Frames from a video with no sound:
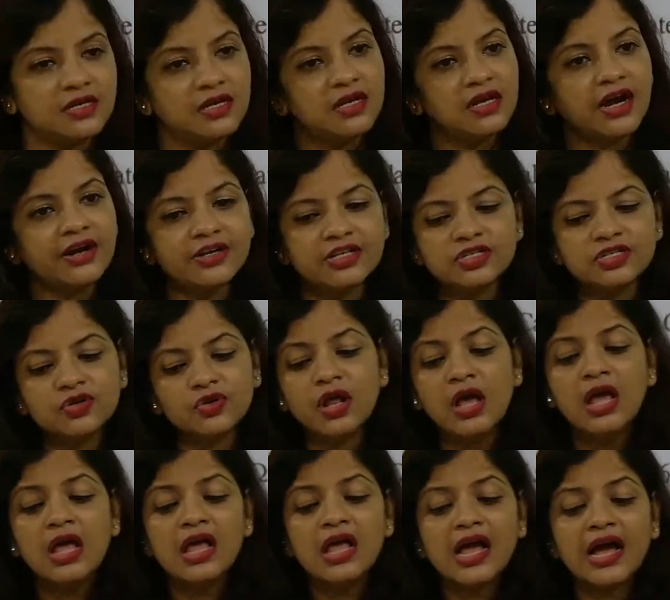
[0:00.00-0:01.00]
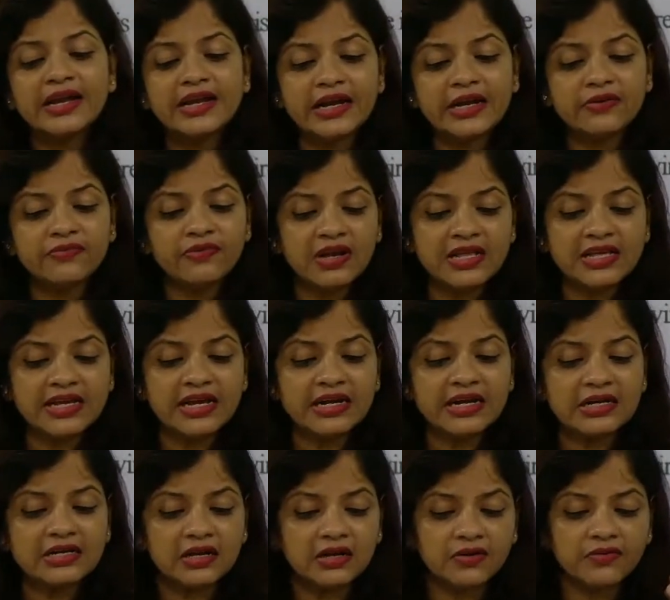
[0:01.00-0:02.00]
Understood? And it will
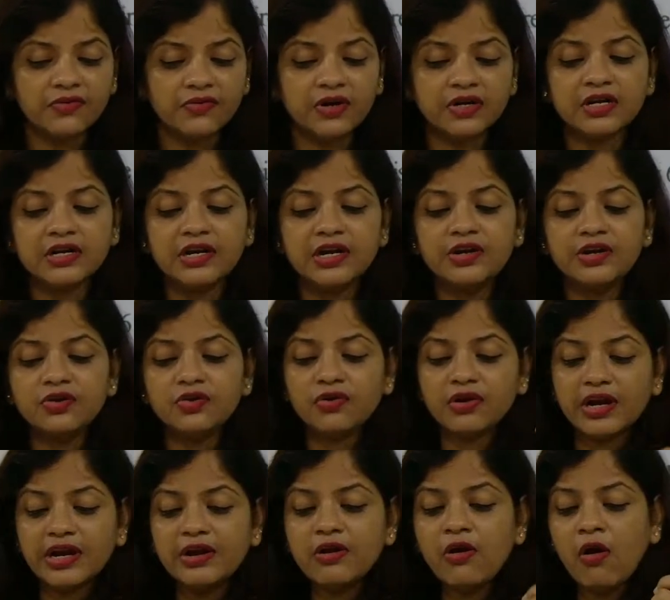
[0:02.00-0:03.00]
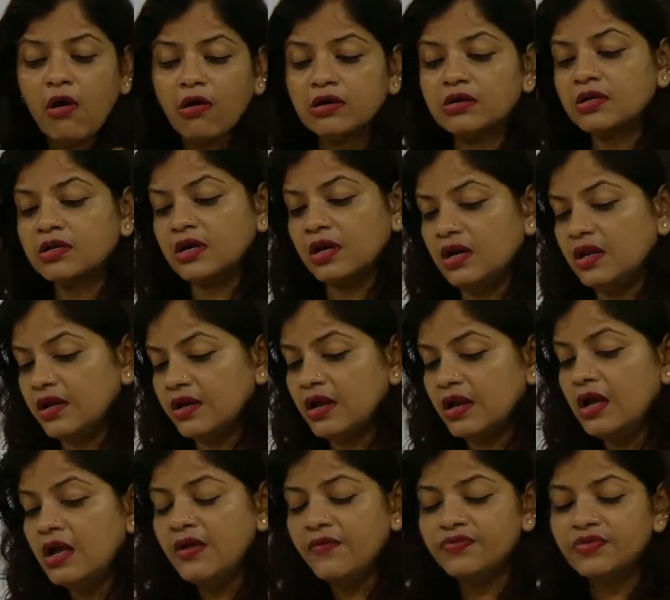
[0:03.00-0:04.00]
get converted into red hot color.
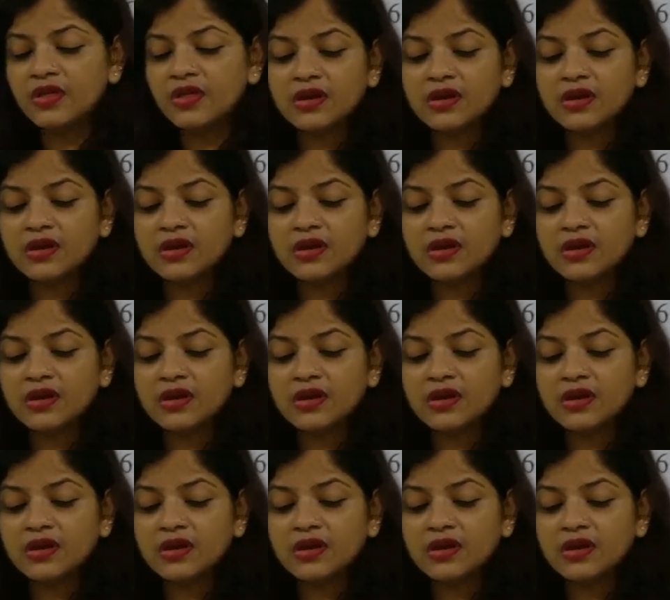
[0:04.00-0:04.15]
The